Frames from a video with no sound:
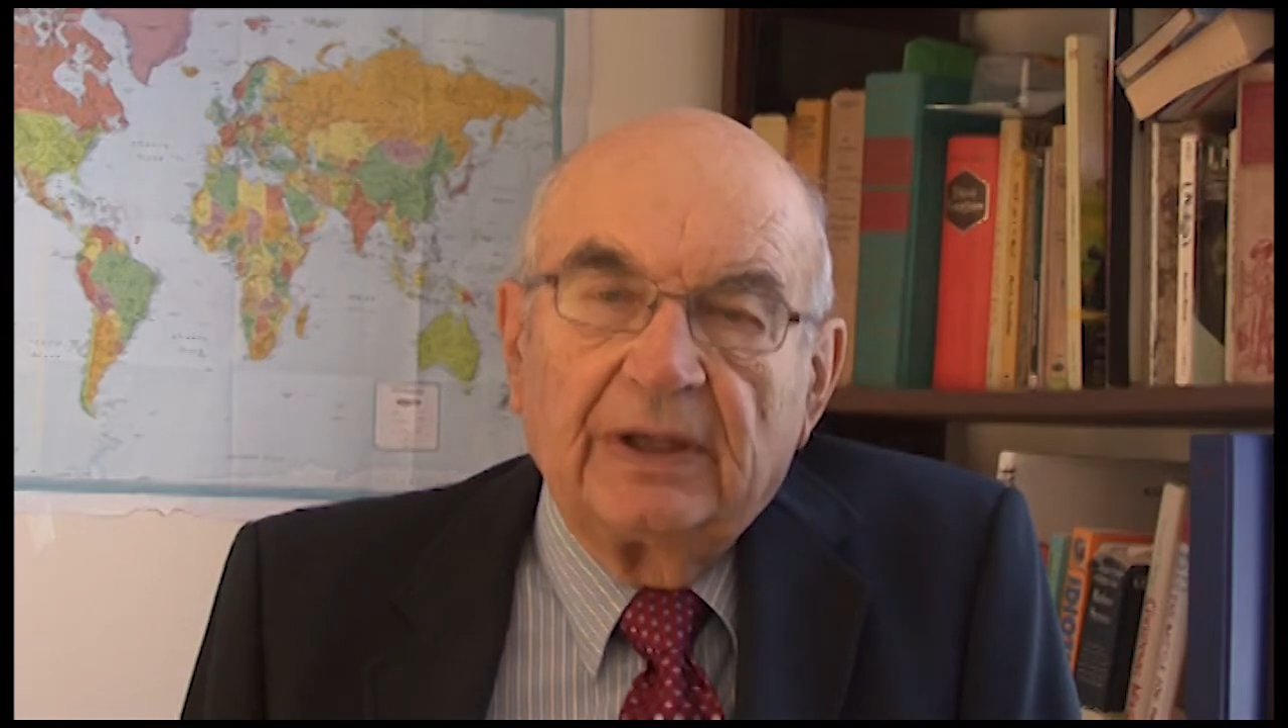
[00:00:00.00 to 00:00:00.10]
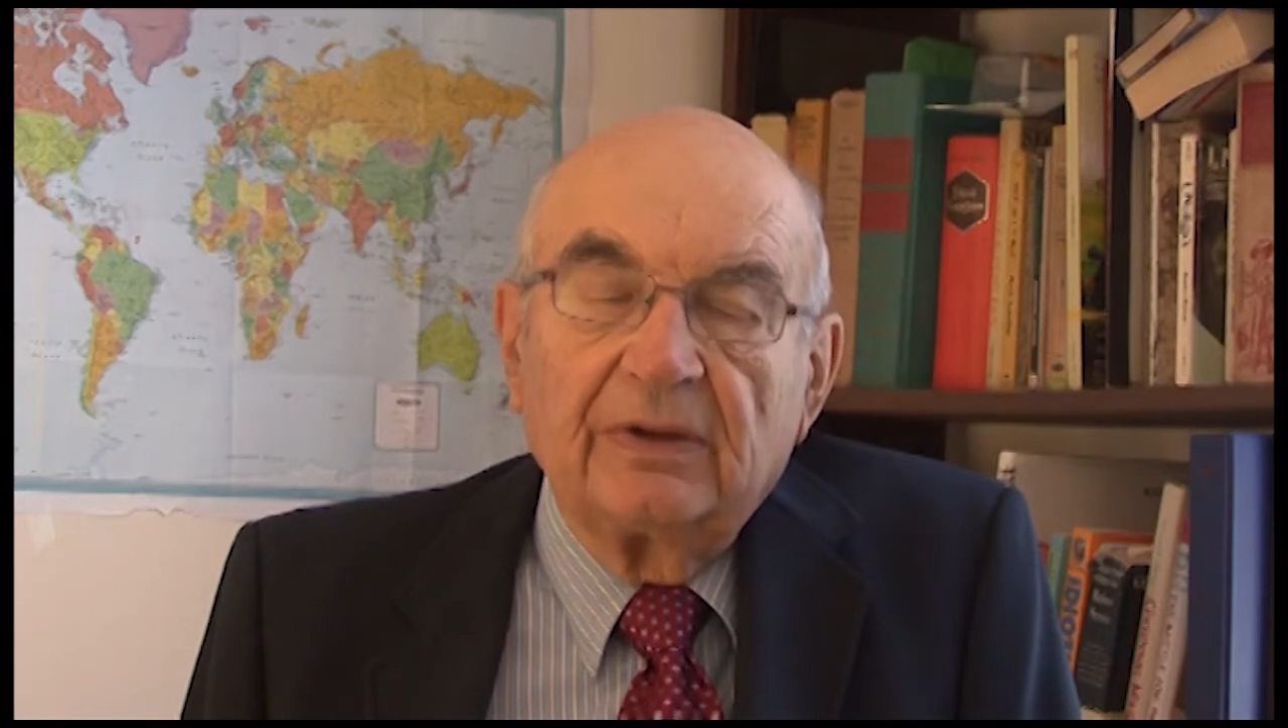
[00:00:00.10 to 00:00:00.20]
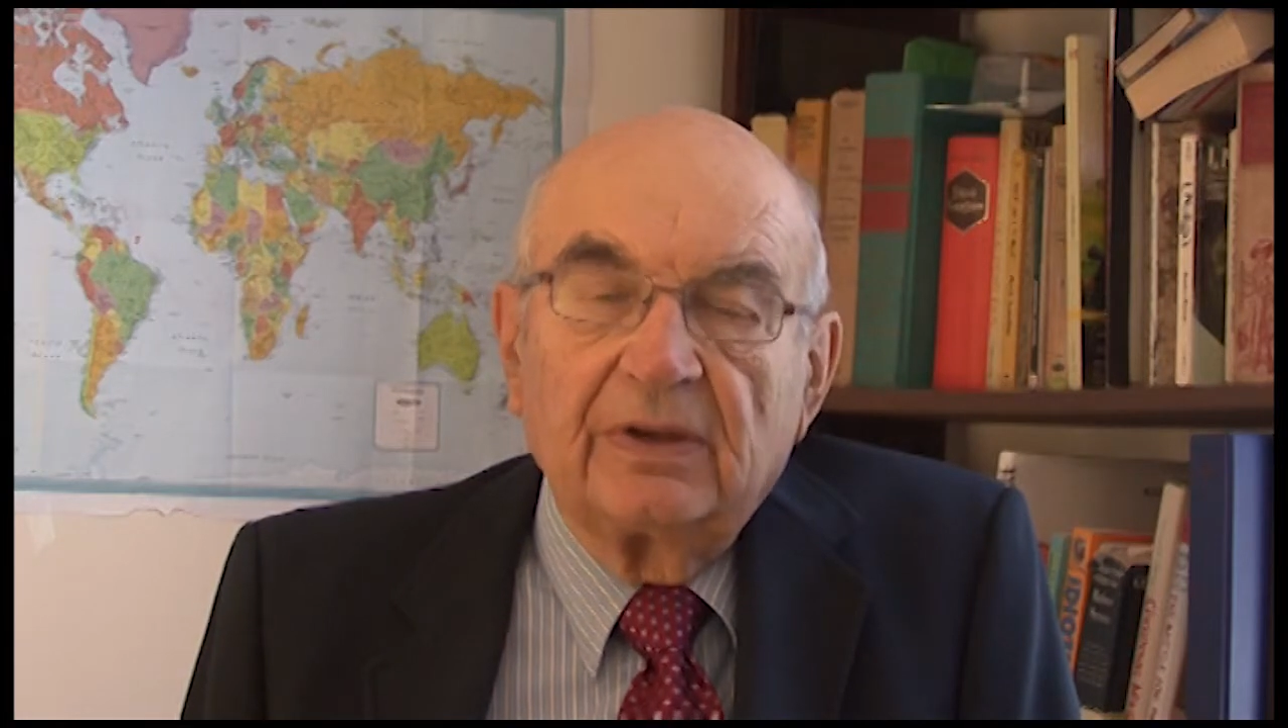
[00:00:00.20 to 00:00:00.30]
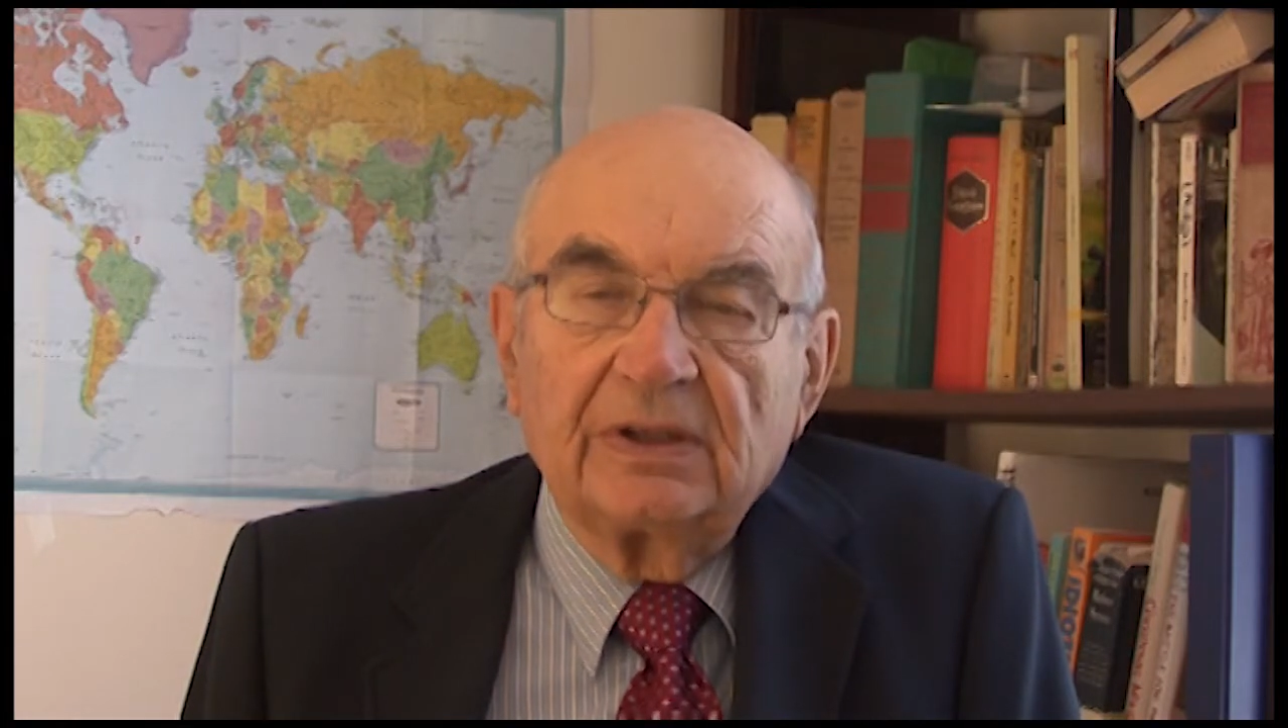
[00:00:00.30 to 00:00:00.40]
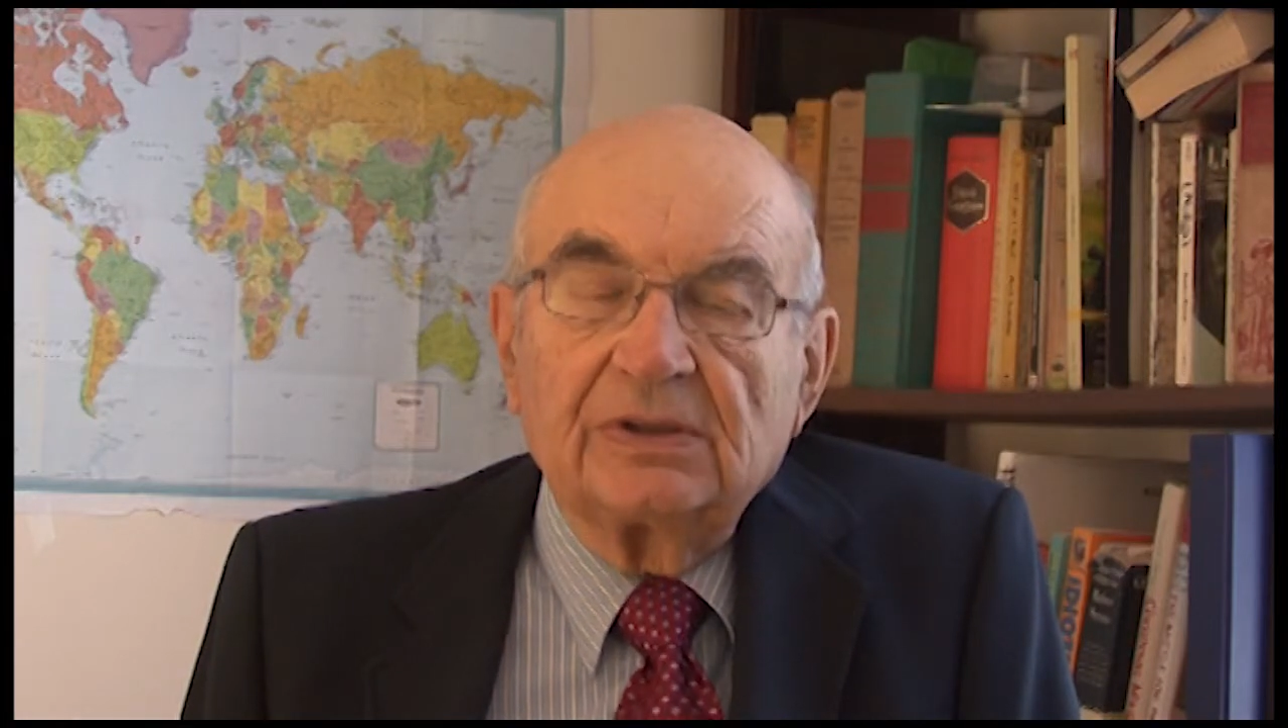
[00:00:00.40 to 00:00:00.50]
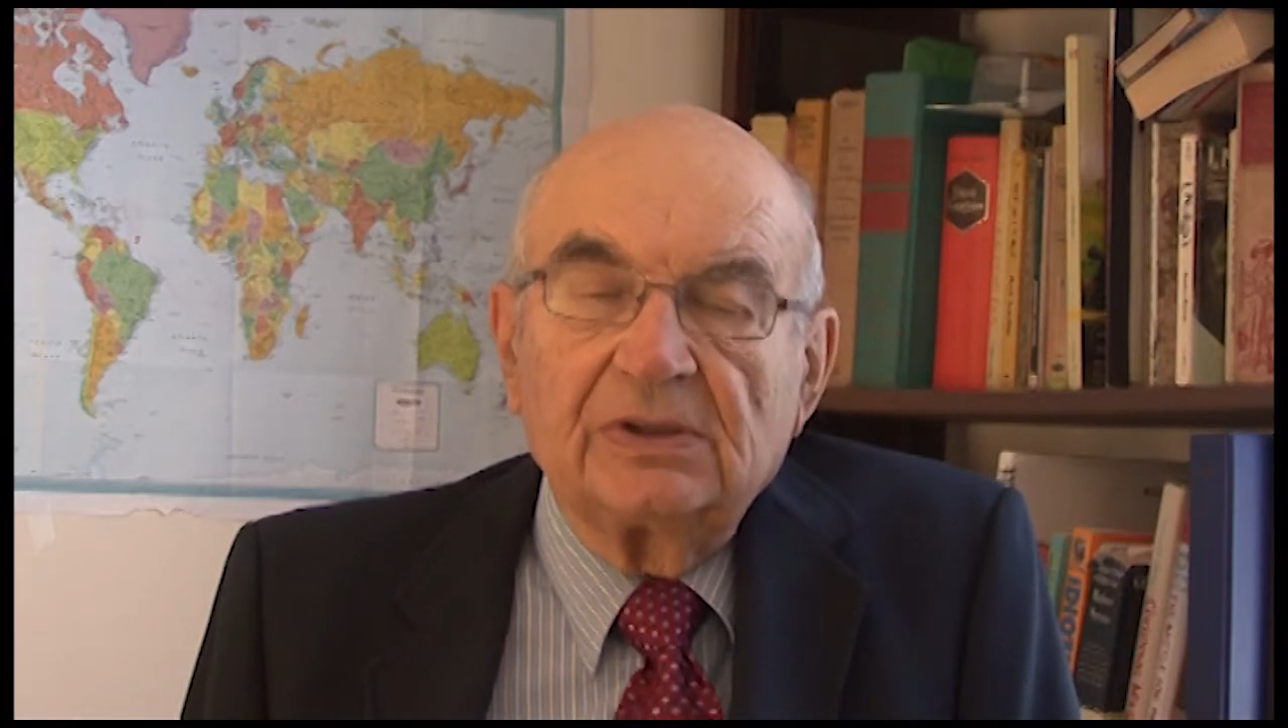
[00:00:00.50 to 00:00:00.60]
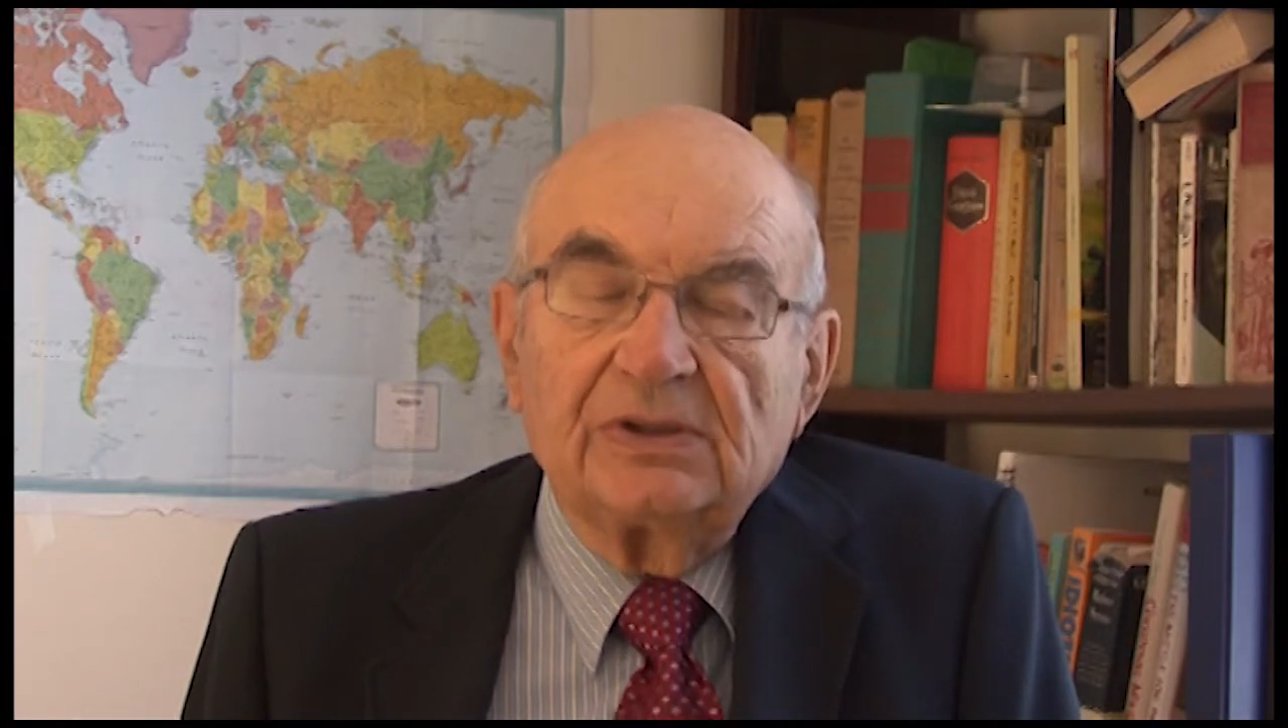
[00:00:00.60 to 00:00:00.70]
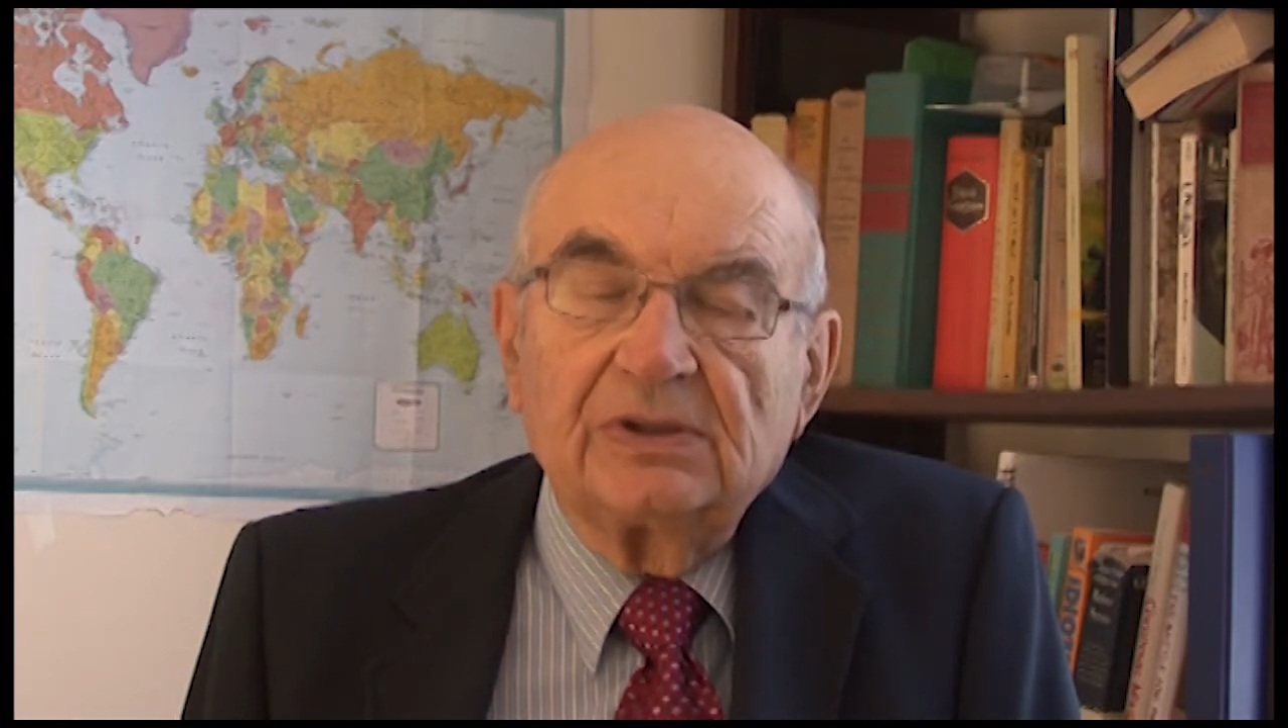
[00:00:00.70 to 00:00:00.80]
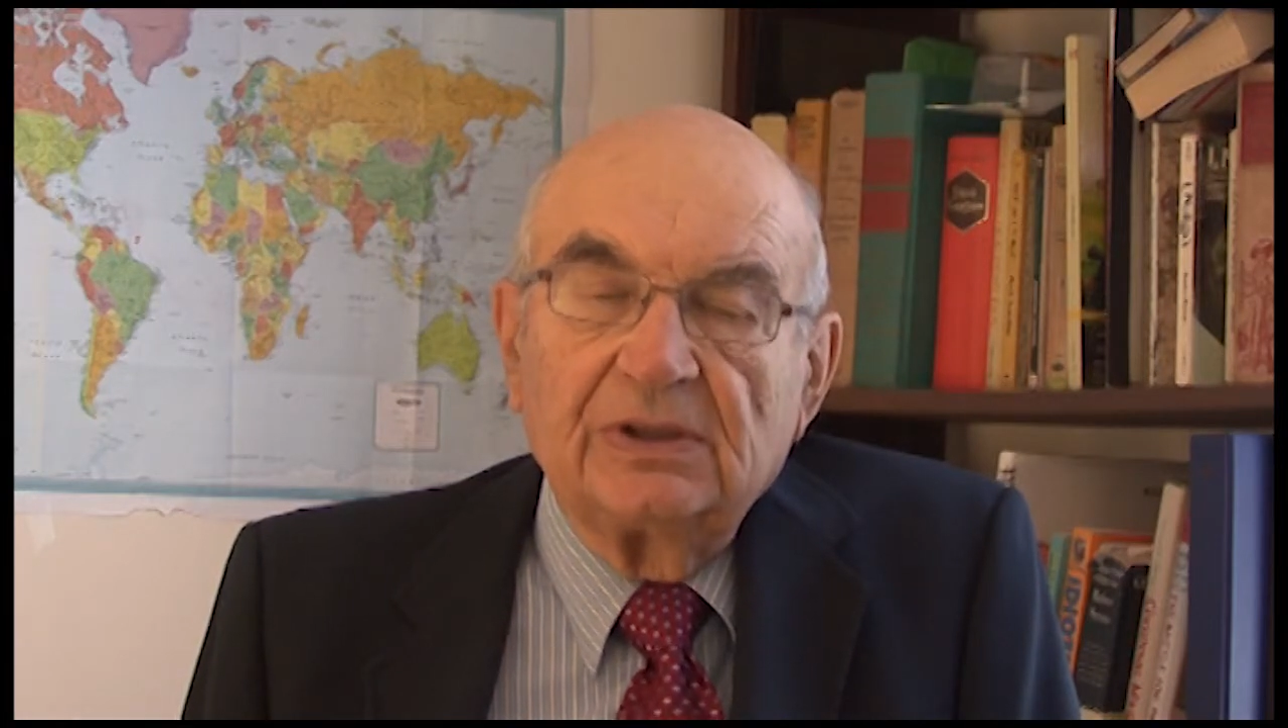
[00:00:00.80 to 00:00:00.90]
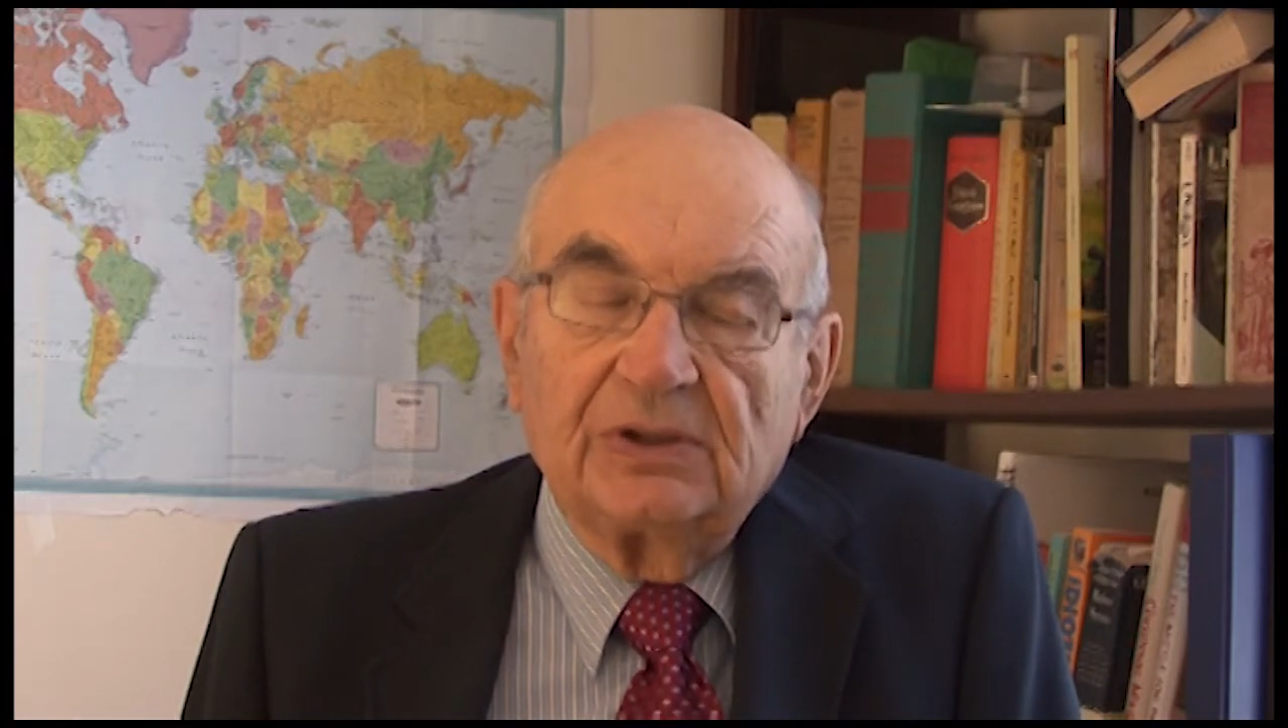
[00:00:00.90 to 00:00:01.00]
and this